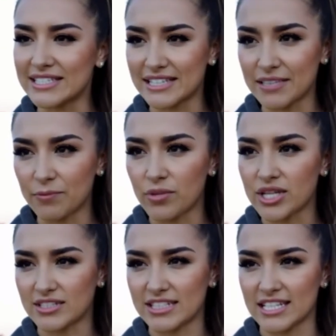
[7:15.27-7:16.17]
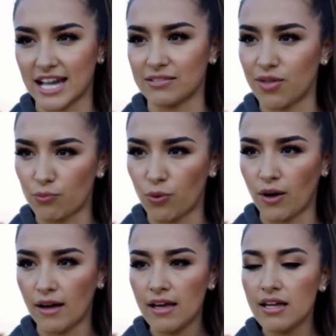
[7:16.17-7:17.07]
them in one place
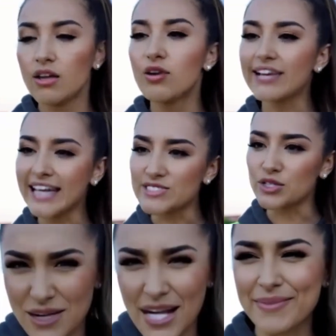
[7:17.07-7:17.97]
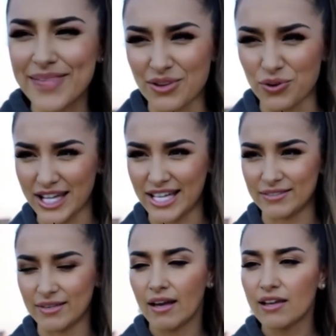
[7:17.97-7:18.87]
is a massive
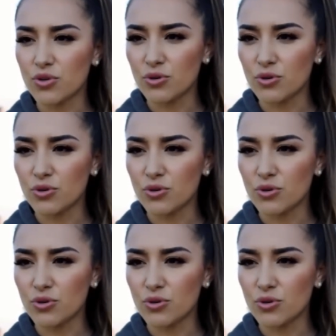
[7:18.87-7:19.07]
advantage.